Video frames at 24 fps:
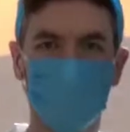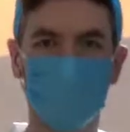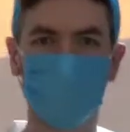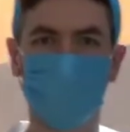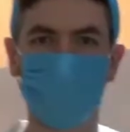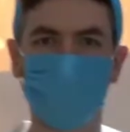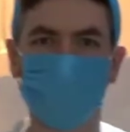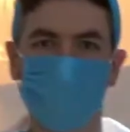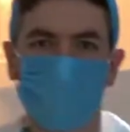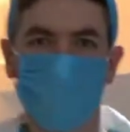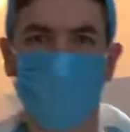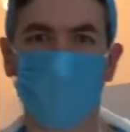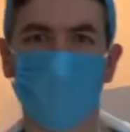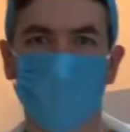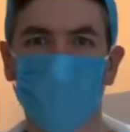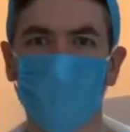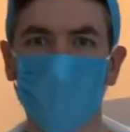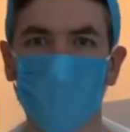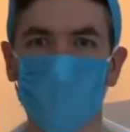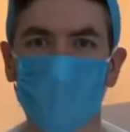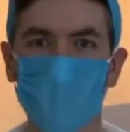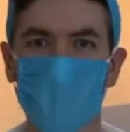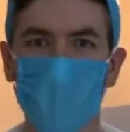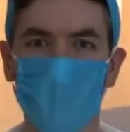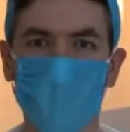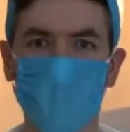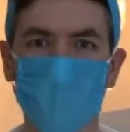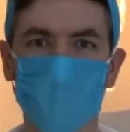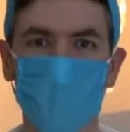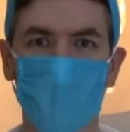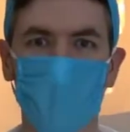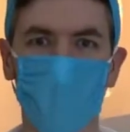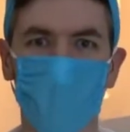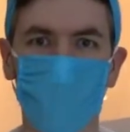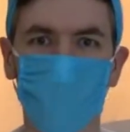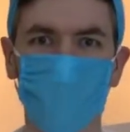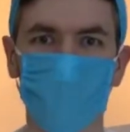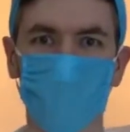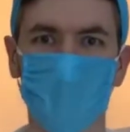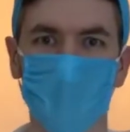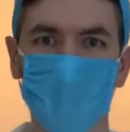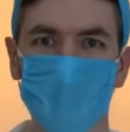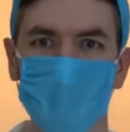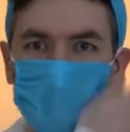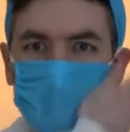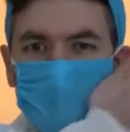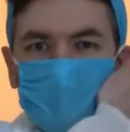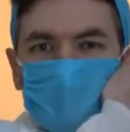to the egos, this is
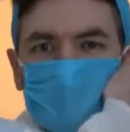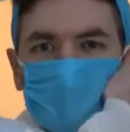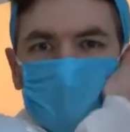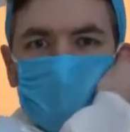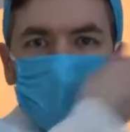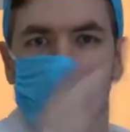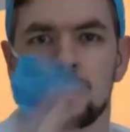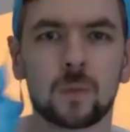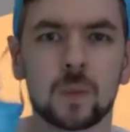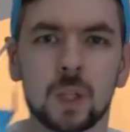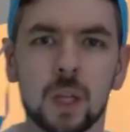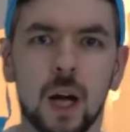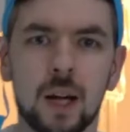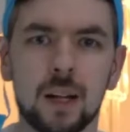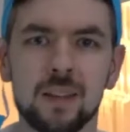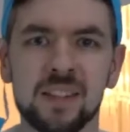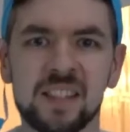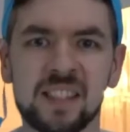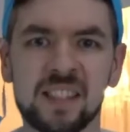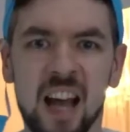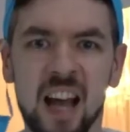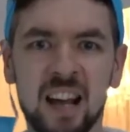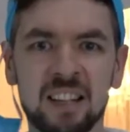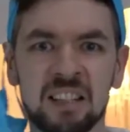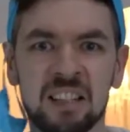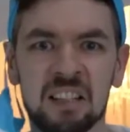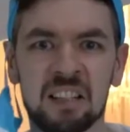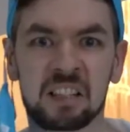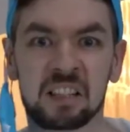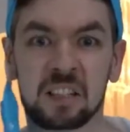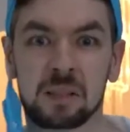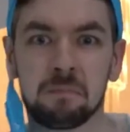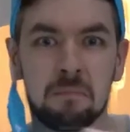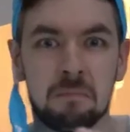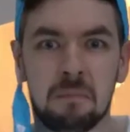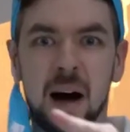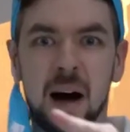Jack making his own story.